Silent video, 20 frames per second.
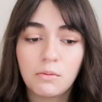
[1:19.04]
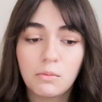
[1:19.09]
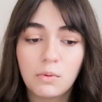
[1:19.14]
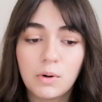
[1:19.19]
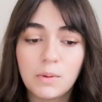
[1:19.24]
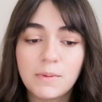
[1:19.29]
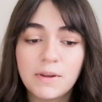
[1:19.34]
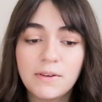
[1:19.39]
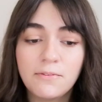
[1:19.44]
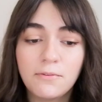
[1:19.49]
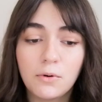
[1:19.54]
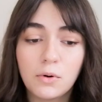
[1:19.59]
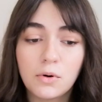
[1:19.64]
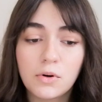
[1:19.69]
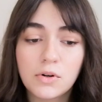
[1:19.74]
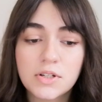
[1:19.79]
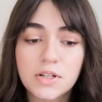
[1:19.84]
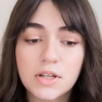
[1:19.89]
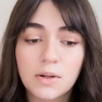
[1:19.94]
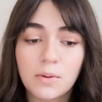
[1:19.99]
When we
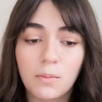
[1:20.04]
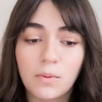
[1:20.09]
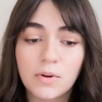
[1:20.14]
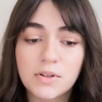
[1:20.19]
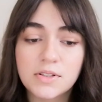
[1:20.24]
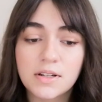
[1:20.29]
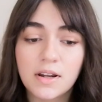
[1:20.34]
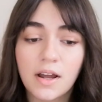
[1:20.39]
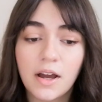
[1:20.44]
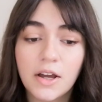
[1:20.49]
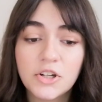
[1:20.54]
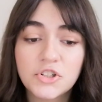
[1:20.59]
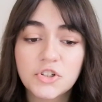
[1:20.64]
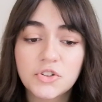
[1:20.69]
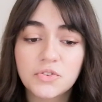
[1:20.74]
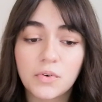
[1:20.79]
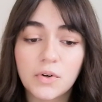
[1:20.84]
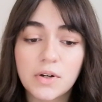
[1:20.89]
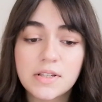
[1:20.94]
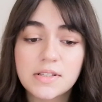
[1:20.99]
fought, it was in
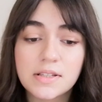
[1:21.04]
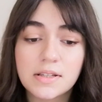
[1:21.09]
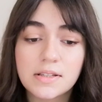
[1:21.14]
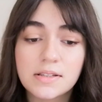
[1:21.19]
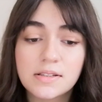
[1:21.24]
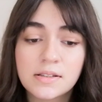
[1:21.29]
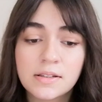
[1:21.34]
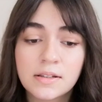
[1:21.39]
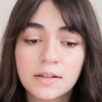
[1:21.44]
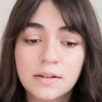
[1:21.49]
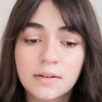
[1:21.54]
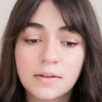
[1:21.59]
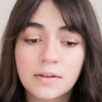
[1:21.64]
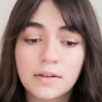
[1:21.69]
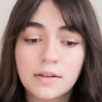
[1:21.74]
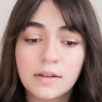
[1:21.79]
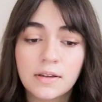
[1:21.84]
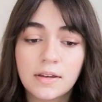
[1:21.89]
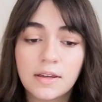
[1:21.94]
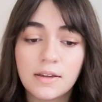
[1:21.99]
hushed voices.
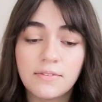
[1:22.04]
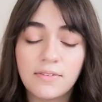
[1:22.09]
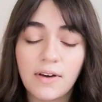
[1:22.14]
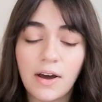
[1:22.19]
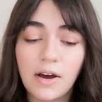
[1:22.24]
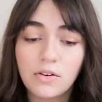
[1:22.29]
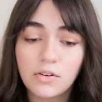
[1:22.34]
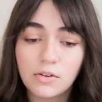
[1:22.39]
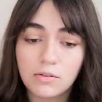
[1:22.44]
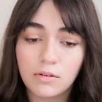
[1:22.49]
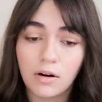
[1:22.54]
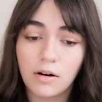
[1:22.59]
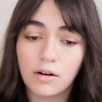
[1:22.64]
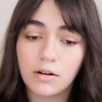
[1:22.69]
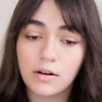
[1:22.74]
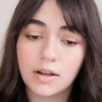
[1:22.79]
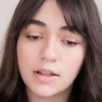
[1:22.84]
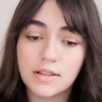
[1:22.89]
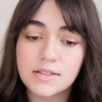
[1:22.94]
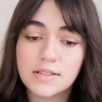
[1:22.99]
He found a
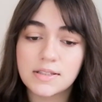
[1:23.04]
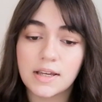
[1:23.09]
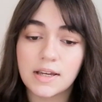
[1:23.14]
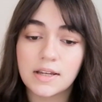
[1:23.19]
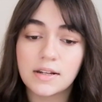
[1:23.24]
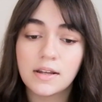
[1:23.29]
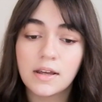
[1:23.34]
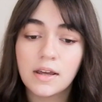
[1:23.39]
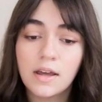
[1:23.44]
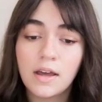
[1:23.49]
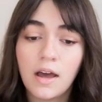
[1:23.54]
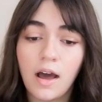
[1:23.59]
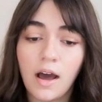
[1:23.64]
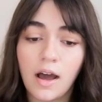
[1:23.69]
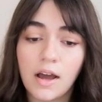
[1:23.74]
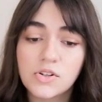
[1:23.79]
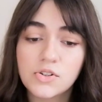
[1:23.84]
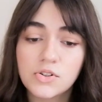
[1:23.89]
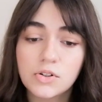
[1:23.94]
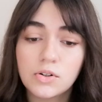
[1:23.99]
rock and said,
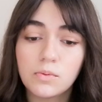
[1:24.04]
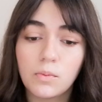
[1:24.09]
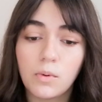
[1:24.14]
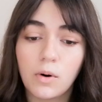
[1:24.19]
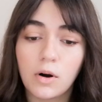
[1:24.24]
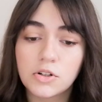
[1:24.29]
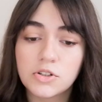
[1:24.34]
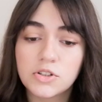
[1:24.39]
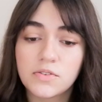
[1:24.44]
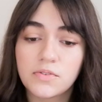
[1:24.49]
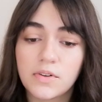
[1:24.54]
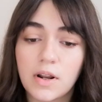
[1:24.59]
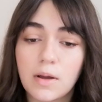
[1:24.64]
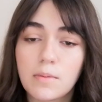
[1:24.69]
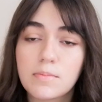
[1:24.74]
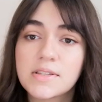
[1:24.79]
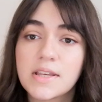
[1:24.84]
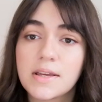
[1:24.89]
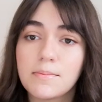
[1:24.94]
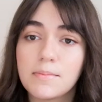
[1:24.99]
I shouldn't watch if it
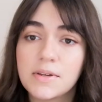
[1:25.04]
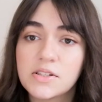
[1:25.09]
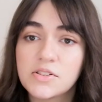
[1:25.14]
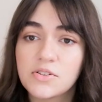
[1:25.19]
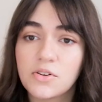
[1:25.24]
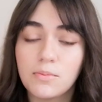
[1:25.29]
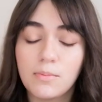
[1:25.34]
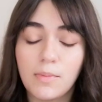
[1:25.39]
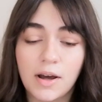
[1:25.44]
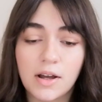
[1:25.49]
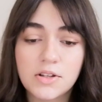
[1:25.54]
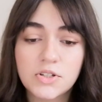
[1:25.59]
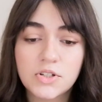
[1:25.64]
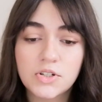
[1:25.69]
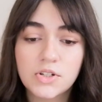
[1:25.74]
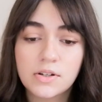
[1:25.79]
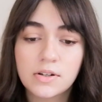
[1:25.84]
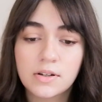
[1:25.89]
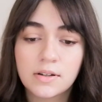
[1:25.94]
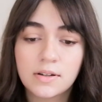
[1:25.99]
upset me so
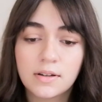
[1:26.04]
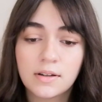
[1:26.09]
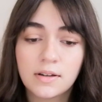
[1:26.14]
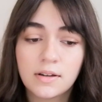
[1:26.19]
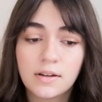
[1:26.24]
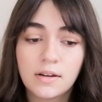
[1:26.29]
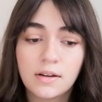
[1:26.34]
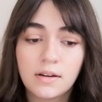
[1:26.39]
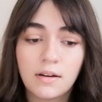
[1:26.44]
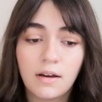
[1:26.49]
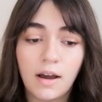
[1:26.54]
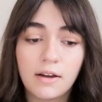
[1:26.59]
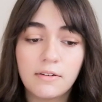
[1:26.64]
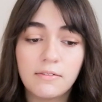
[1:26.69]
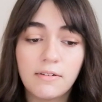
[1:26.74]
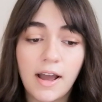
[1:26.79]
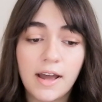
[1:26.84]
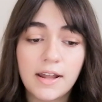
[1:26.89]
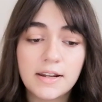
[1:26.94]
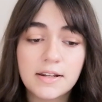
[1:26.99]
much. I
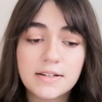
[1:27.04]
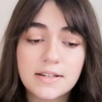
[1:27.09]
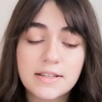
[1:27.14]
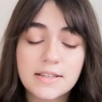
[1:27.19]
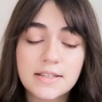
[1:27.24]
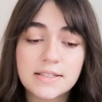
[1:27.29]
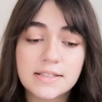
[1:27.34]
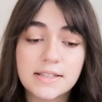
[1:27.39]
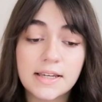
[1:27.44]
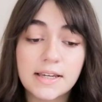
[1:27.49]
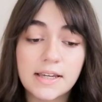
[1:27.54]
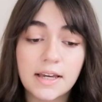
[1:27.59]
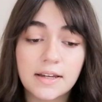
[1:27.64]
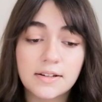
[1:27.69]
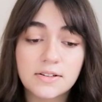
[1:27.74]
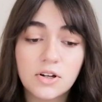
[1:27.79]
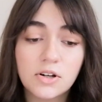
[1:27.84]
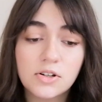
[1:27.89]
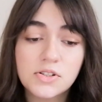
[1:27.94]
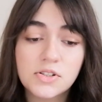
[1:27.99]
ran into the sea
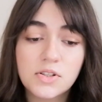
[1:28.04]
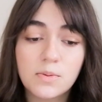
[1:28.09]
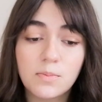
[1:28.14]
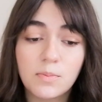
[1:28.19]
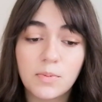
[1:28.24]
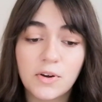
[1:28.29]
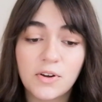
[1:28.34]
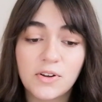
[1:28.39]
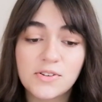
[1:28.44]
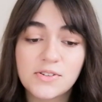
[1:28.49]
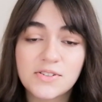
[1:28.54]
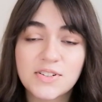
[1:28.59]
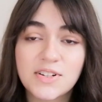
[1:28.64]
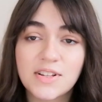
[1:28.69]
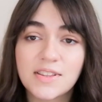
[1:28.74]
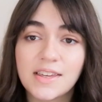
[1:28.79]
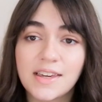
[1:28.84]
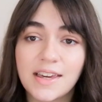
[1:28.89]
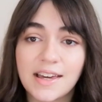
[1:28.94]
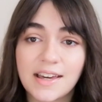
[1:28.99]
and tossed the bird
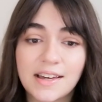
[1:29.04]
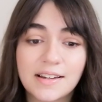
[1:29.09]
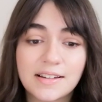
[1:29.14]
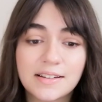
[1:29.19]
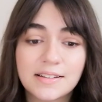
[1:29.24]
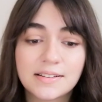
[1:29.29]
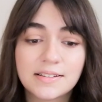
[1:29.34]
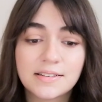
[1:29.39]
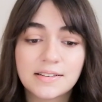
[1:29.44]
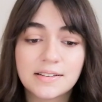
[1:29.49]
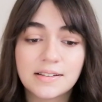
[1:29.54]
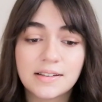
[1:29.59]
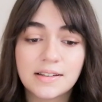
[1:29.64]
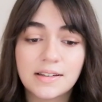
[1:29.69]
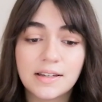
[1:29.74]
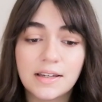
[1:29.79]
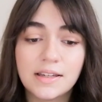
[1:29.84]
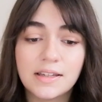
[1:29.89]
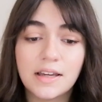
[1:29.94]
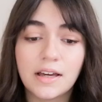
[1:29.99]
to the air.
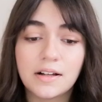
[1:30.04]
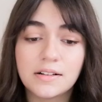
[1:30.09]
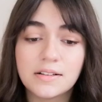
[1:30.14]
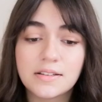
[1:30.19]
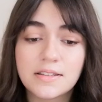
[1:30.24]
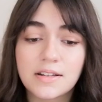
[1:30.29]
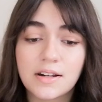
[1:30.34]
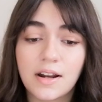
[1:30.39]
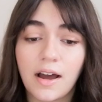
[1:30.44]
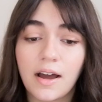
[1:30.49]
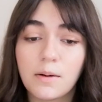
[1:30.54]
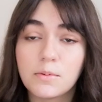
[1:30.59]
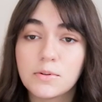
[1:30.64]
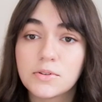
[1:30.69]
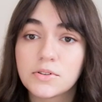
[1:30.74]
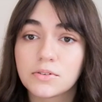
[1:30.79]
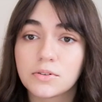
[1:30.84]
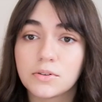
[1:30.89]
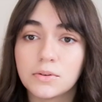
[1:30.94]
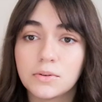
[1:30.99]
He yelled that I
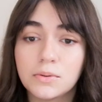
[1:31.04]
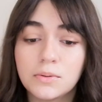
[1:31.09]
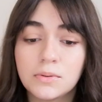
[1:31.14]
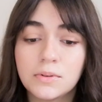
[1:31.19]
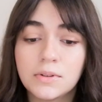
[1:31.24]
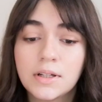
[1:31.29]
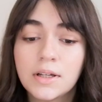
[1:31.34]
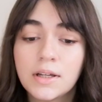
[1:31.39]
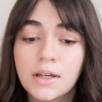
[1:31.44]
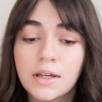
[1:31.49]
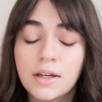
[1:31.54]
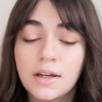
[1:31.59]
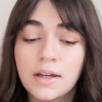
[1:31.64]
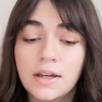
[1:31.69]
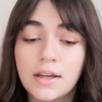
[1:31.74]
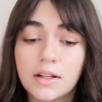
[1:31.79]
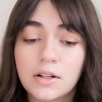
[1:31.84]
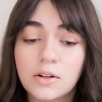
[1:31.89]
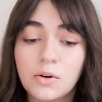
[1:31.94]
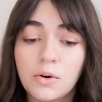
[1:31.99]
was cruel.
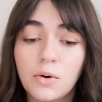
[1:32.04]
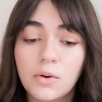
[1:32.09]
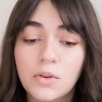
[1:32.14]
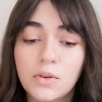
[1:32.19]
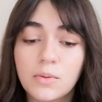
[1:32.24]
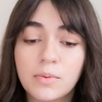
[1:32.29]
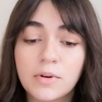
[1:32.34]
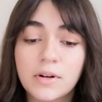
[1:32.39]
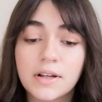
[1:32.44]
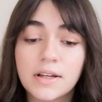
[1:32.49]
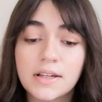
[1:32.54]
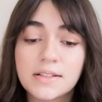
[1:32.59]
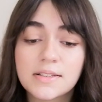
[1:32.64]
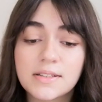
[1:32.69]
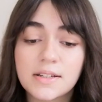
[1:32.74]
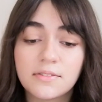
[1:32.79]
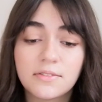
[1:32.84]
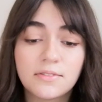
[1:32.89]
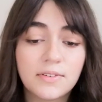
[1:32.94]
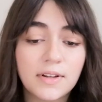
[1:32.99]
It caught the
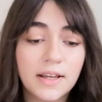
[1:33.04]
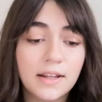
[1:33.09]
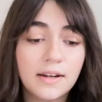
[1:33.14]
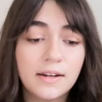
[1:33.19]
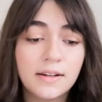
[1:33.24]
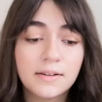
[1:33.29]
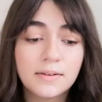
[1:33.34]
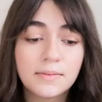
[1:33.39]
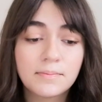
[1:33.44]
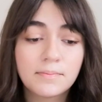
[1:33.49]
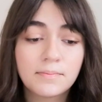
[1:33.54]
breeze and fled.